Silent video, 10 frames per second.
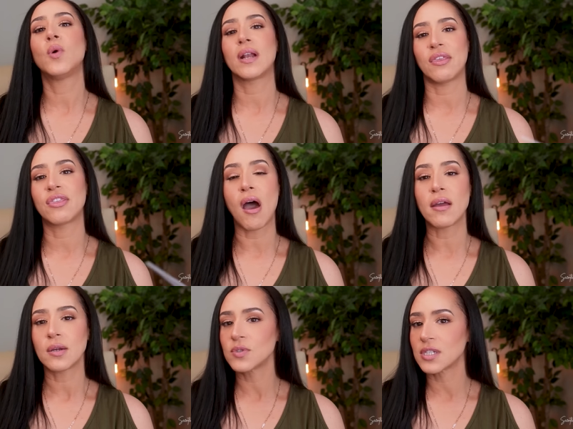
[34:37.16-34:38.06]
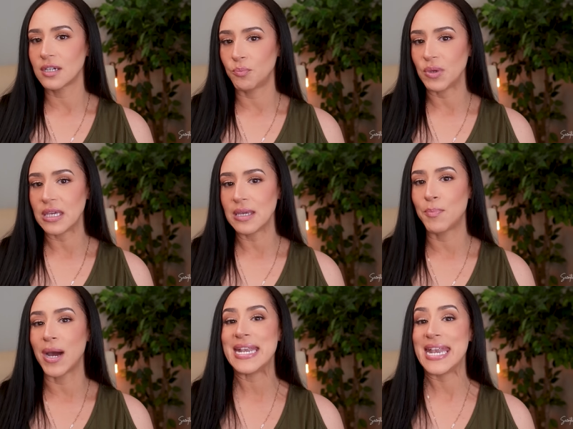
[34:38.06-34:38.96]
it wasn't what I thought it was going to
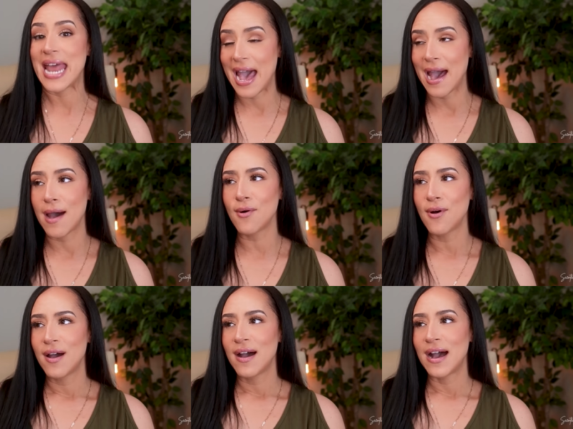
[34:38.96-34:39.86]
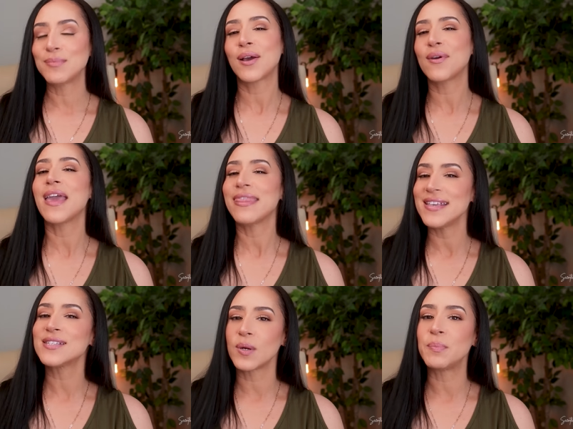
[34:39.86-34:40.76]
be. But now I'm like,
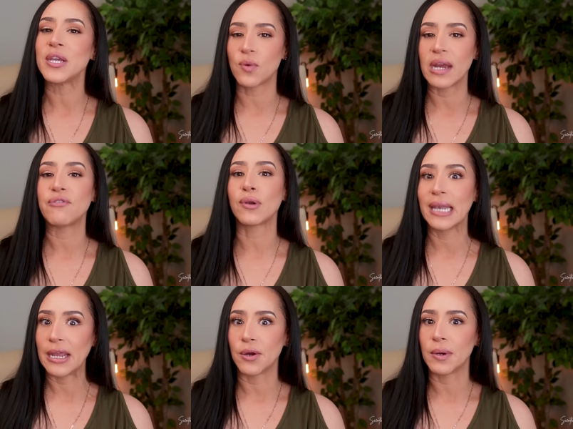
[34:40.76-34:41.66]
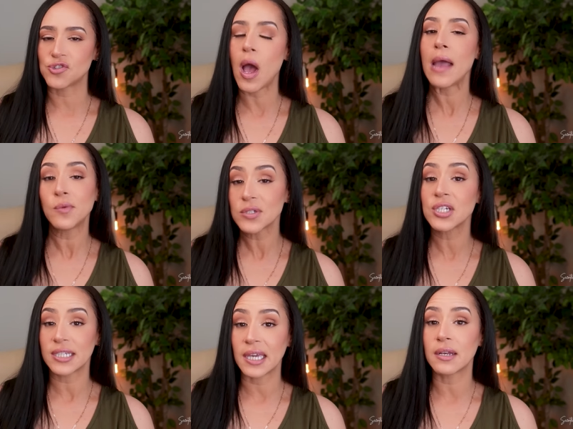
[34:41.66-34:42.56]
okay, this would be great for layering. So
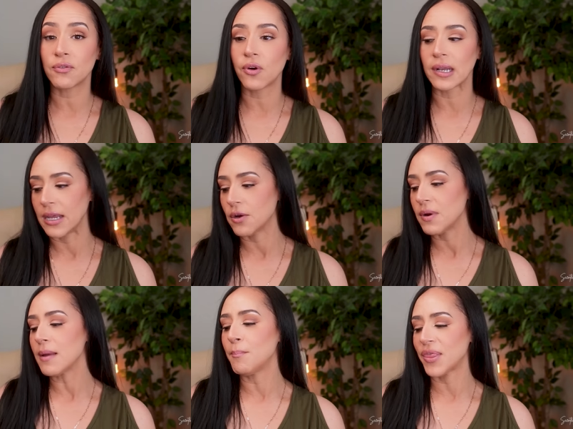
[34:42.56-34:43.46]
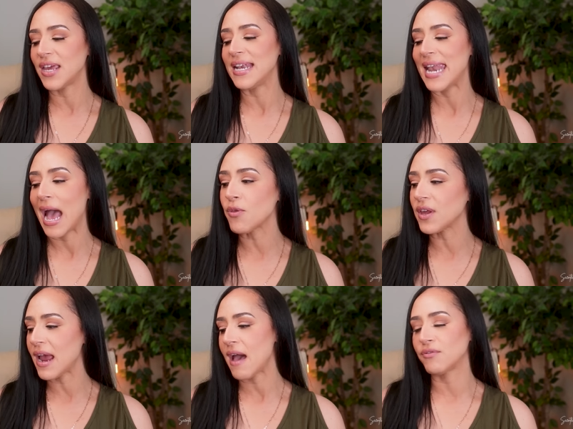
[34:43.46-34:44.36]
I was gonna get it for layering, but then
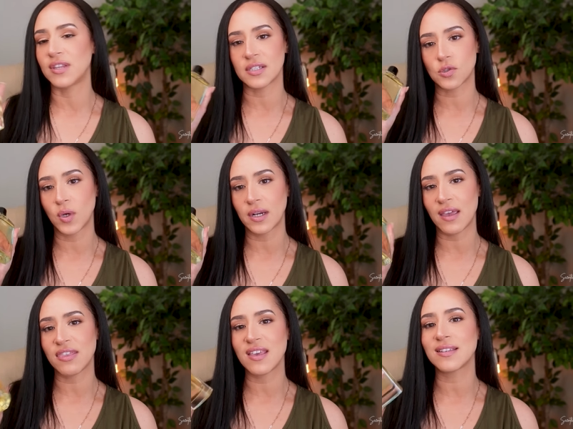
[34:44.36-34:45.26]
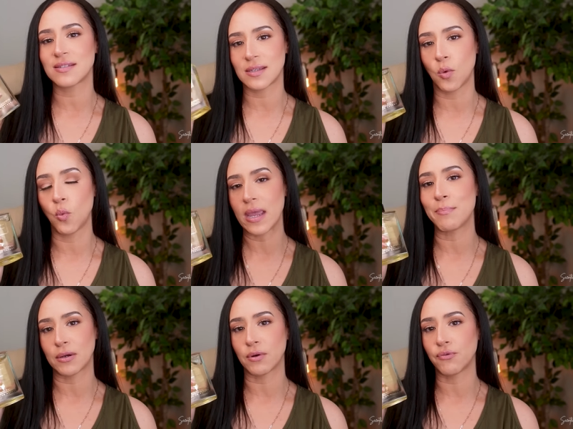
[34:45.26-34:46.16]
now that I have this one, I think this is a
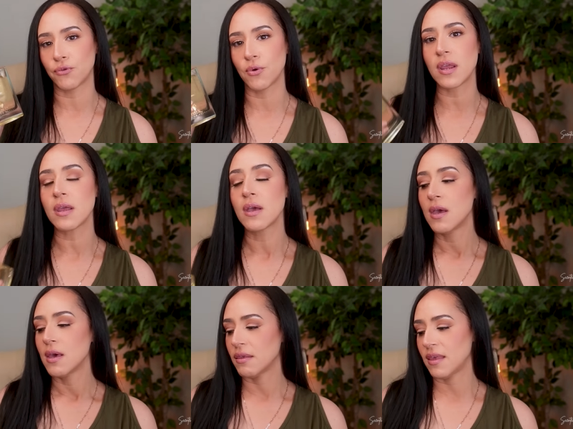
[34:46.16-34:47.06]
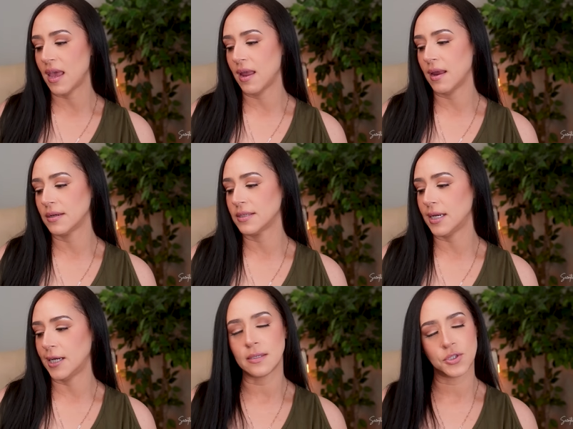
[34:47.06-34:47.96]
way better fruity
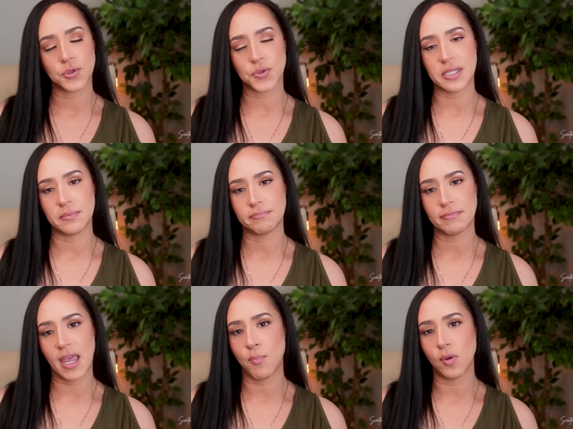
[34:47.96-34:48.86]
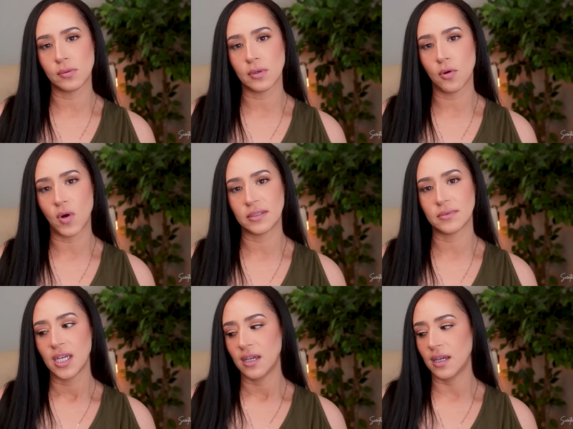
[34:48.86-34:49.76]
than Eden Juicy Apple
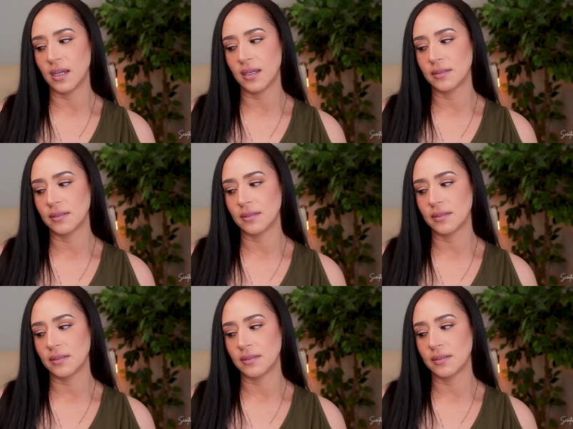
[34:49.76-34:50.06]
one.